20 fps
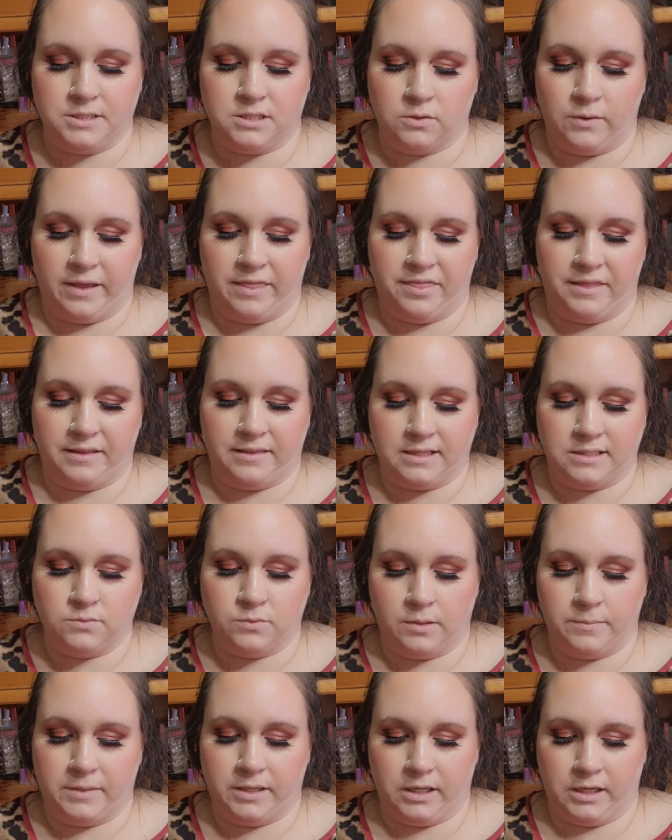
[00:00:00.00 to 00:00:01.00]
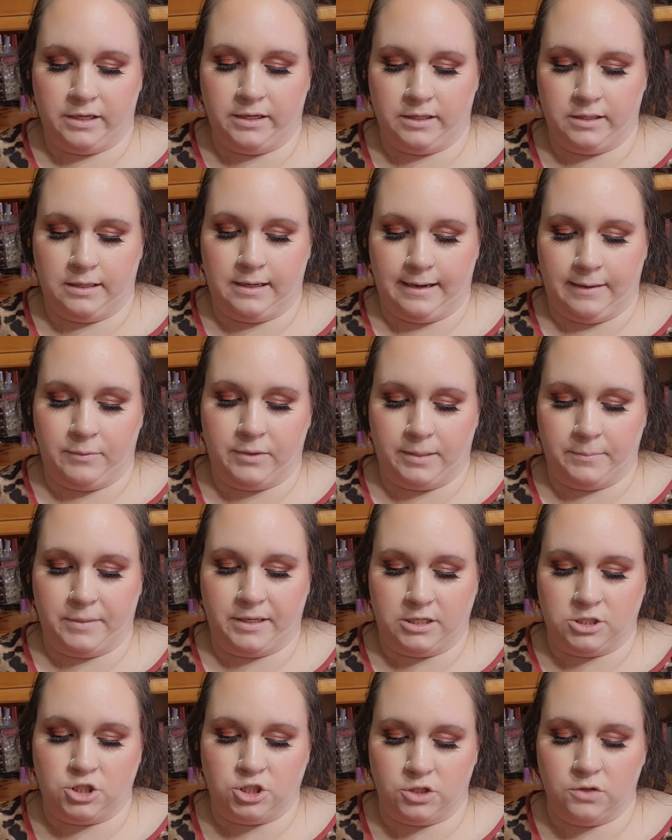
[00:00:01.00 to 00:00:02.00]
so I think that's what I'm
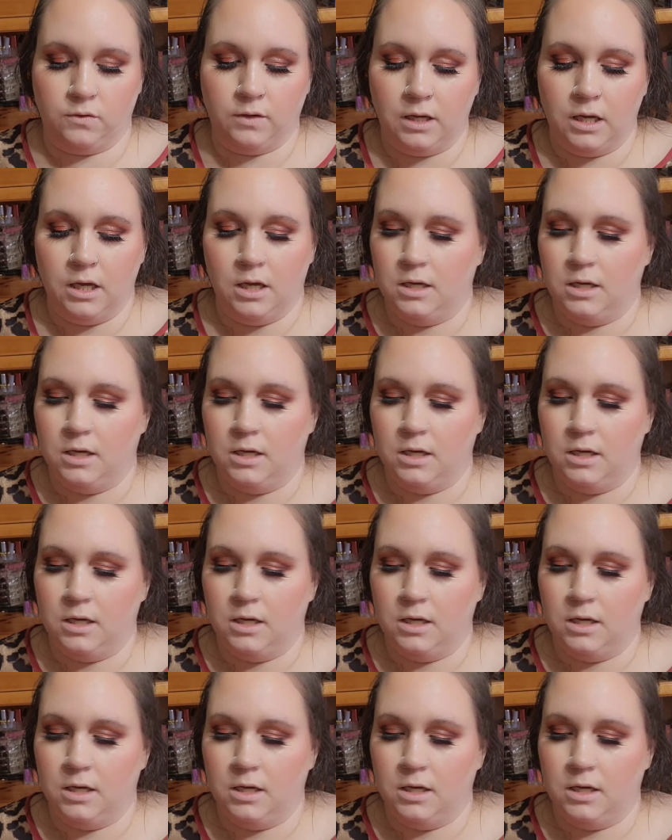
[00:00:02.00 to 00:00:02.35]
gonna do.